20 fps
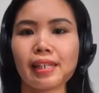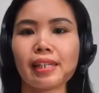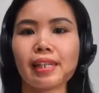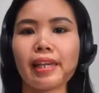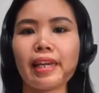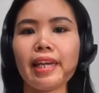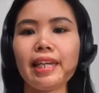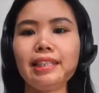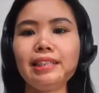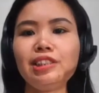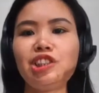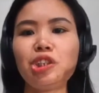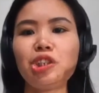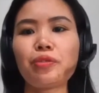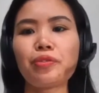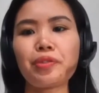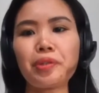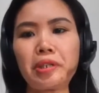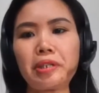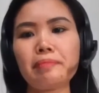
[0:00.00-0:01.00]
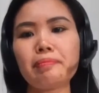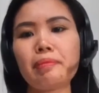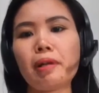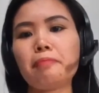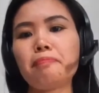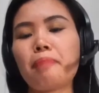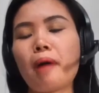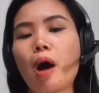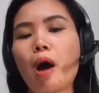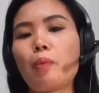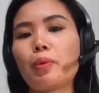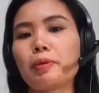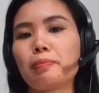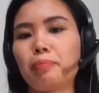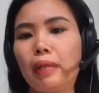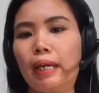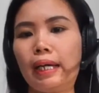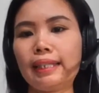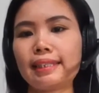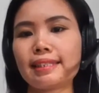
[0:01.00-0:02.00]
In geothermal power
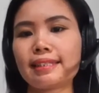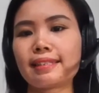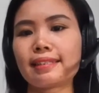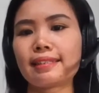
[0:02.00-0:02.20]
plants,